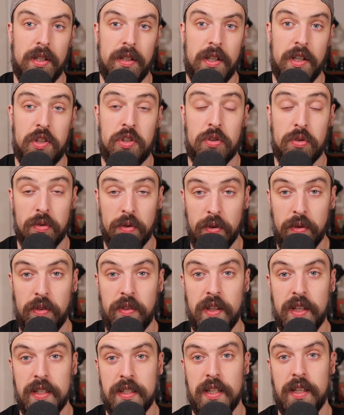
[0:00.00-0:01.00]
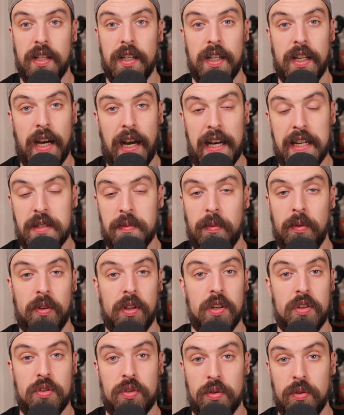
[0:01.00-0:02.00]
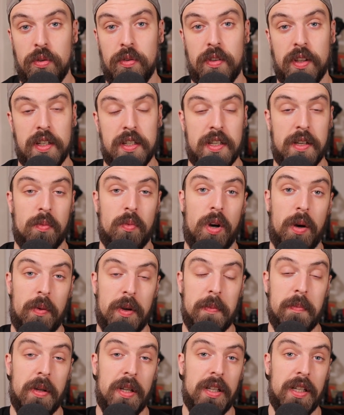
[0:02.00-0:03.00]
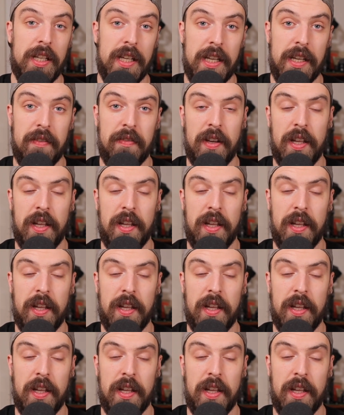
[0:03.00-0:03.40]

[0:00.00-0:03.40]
The truth is in the gospel. The truth is in what we believe.